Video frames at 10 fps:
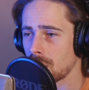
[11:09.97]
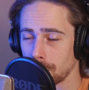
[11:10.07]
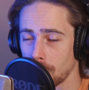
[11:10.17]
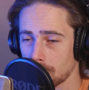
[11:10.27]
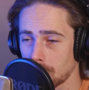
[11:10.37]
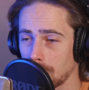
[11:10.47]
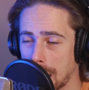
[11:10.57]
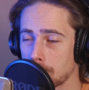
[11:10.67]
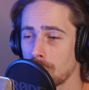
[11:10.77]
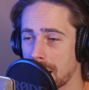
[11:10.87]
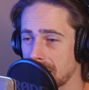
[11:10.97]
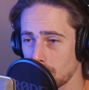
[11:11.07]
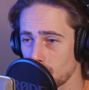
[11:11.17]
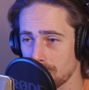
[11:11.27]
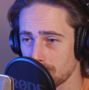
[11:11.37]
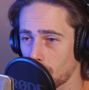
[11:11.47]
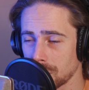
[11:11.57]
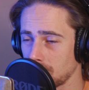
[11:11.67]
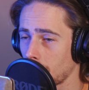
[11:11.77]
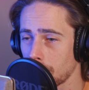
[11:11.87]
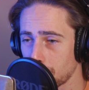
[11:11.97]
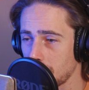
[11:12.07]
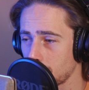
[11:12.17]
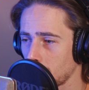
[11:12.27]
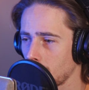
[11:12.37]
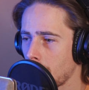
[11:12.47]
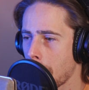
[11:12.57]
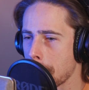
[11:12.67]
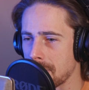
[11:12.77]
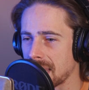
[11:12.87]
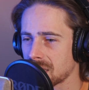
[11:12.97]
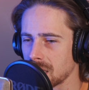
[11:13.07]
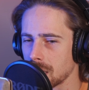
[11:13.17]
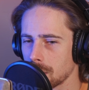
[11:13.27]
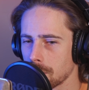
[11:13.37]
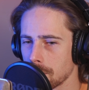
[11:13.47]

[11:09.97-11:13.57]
but collaborating with all these other people makes it